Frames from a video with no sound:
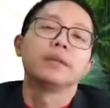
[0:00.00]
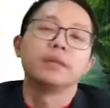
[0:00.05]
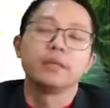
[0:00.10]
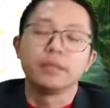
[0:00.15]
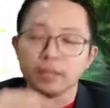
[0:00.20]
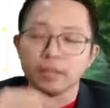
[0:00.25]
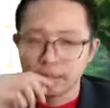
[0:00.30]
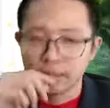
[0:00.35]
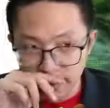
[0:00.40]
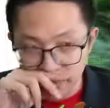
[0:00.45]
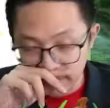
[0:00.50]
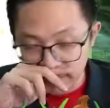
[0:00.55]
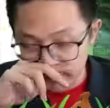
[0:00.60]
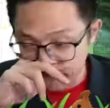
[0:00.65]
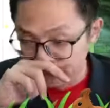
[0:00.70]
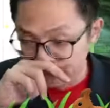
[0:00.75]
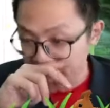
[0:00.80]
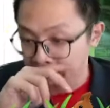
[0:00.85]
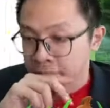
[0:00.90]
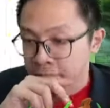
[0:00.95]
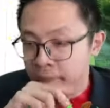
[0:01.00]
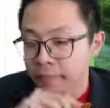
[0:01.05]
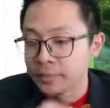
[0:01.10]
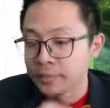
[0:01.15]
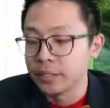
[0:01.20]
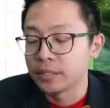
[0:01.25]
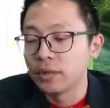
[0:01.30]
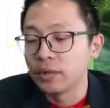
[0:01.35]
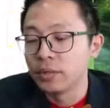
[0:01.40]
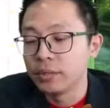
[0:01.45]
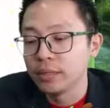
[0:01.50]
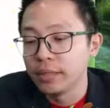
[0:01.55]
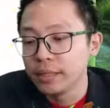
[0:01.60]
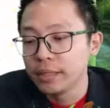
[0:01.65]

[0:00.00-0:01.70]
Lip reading: You understand or not? It's only